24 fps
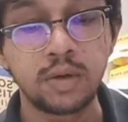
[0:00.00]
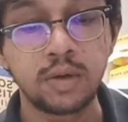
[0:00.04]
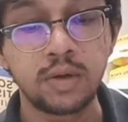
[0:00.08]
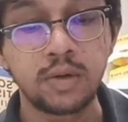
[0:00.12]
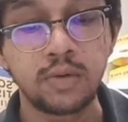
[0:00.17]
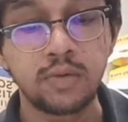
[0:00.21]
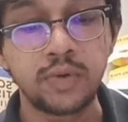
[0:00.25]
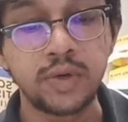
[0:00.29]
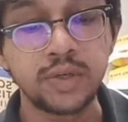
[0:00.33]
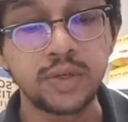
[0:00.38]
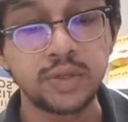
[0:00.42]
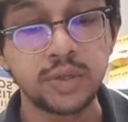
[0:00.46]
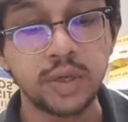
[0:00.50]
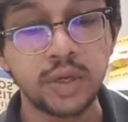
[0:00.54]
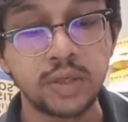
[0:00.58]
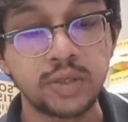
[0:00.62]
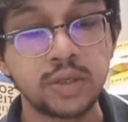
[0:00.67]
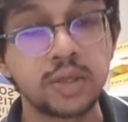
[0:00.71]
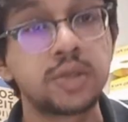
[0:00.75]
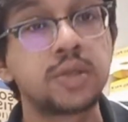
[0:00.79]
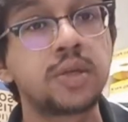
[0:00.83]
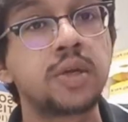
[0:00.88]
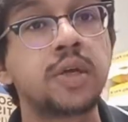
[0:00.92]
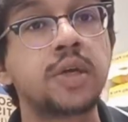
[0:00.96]
reached a
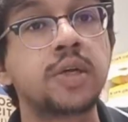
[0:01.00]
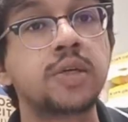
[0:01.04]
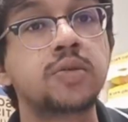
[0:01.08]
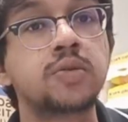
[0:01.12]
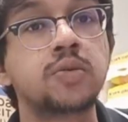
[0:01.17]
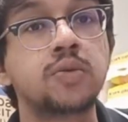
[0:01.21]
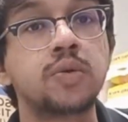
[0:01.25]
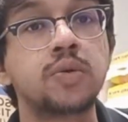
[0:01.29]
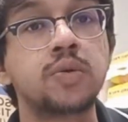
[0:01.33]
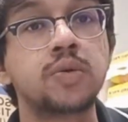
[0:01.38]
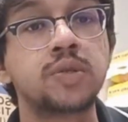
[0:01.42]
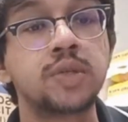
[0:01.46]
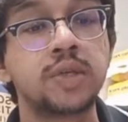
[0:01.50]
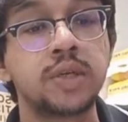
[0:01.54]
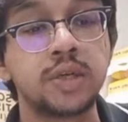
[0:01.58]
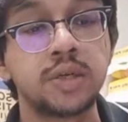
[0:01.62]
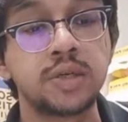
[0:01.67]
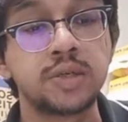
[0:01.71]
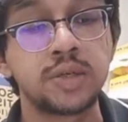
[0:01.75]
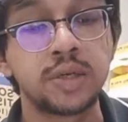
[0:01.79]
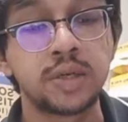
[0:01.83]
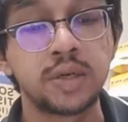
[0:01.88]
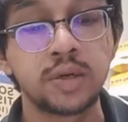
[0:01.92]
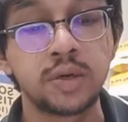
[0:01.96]
certain age, so she
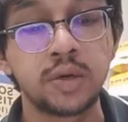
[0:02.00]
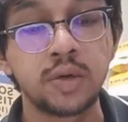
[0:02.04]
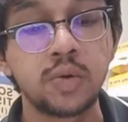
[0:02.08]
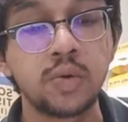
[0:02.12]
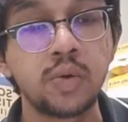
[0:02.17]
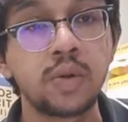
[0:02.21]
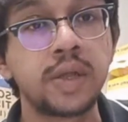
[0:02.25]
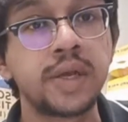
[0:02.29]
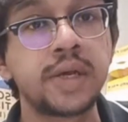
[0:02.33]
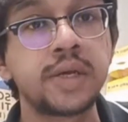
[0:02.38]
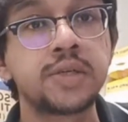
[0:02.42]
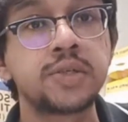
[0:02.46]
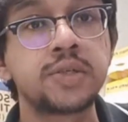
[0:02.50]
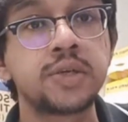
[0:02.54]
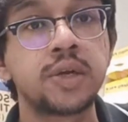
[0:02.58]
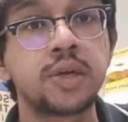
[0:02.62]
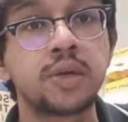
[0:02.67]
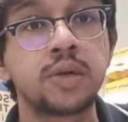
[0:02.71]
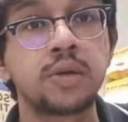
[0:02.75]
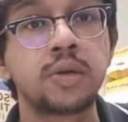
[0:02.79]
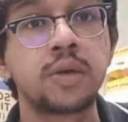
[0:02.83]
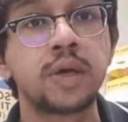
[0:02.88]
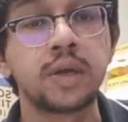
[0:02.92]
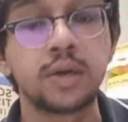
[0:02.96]
is in her old age,
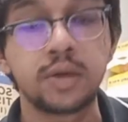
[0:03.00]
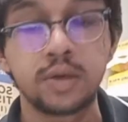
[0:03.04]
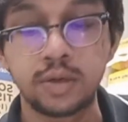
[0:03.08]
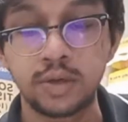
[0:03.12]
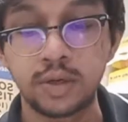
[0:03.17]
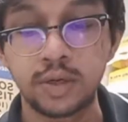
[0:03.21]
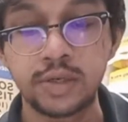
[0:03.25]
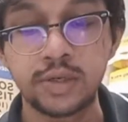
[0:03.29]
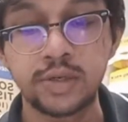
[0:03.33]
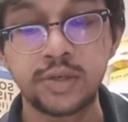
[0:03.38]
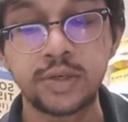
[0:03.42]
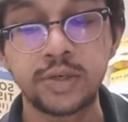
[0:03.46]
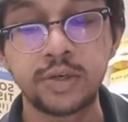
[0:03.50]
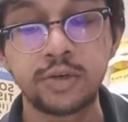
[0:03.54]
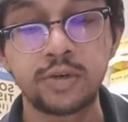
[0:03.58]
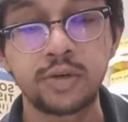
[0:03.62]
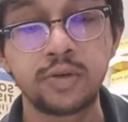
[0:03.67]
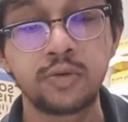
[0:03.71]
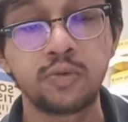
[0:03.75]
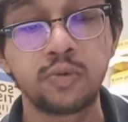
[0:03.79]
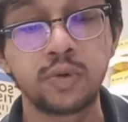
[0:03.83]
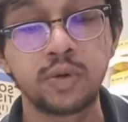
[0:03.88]
and that it